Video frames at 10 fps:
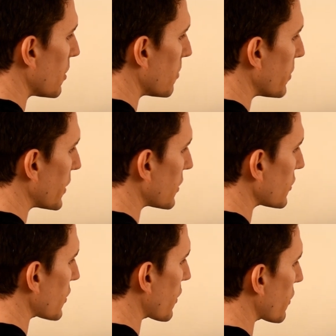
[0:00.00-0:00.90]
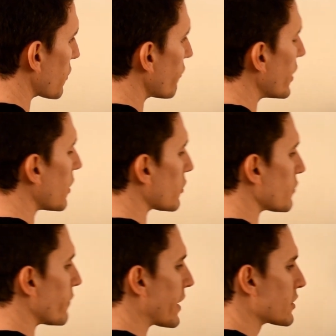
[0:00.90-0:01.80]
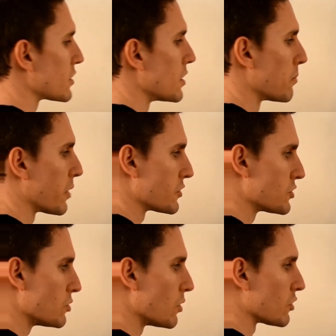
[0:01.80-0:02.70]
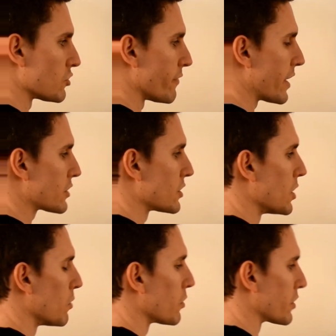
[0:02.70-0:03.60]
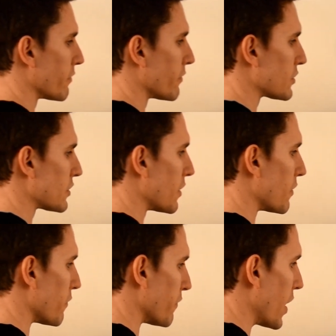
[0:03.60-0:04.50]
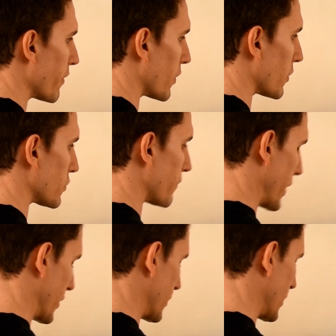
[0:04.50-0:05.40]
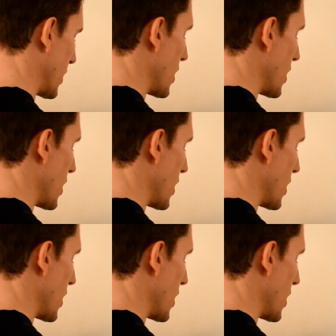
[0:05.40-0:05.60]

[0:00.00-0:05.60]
because 3 lots of x plus 2 lots of x will give us 5 lots of x.